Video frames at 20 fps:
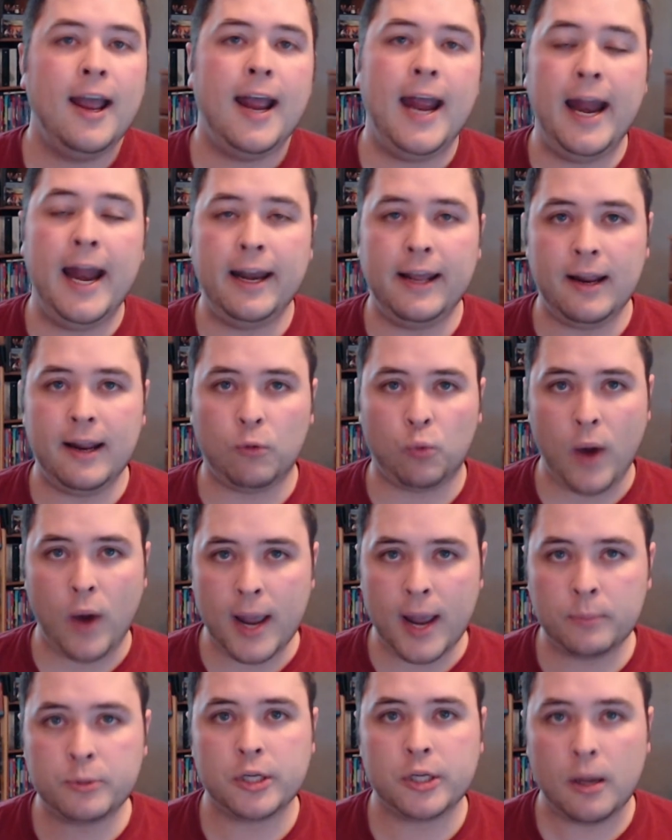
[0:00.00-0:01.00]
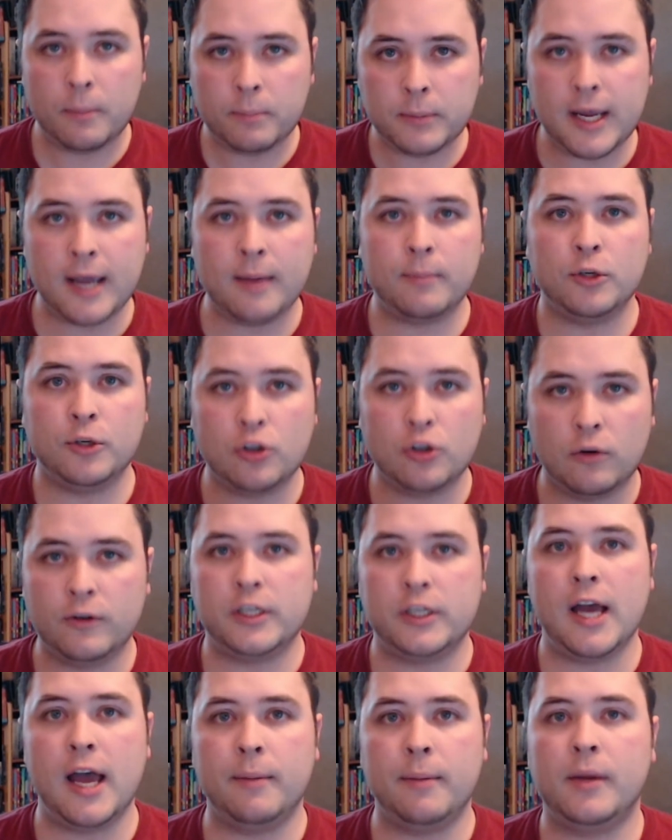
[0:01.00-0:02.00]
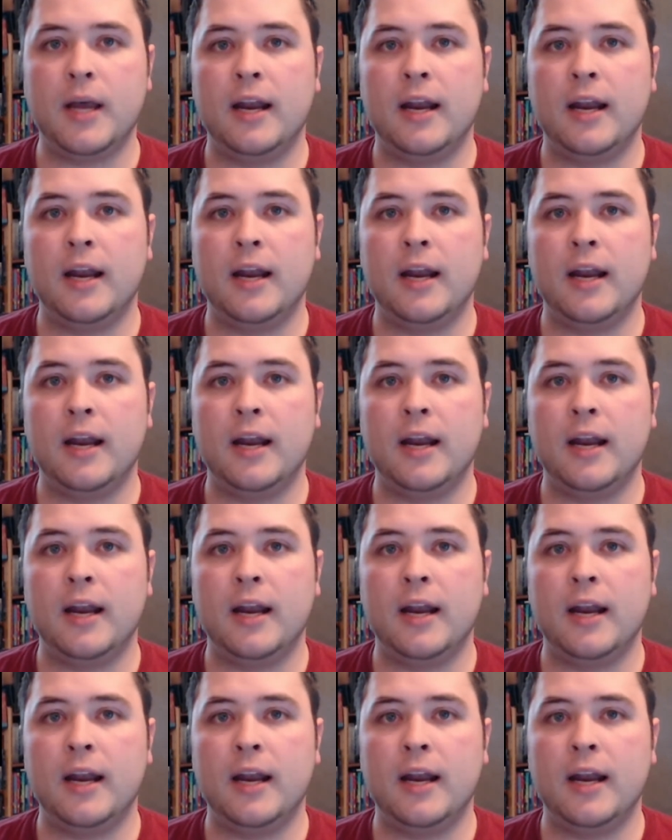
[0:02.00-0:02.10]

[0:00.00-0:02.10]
and it ramps up damage over time,